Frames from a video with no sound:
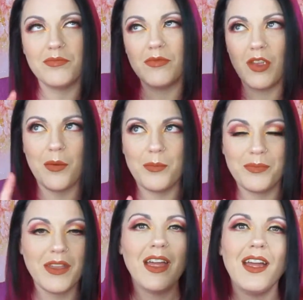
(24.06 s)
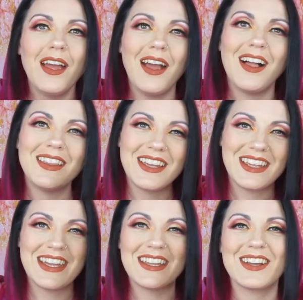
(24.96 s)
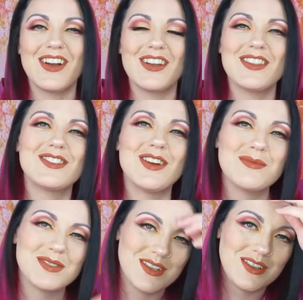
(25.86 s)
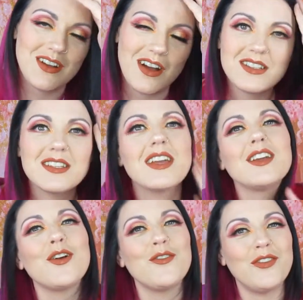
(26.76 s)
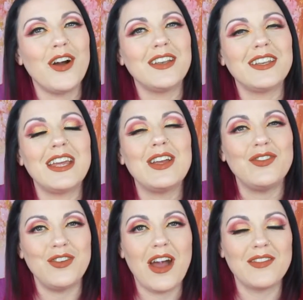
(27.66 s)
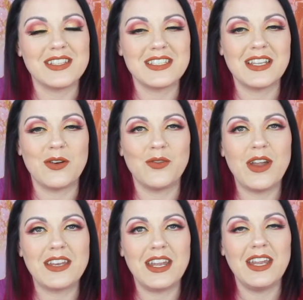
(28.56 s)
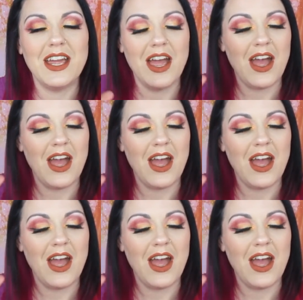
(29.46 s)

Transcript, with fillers: Top. I'll link it at the card at the top so you guys can go and find it if you haven't seen that already.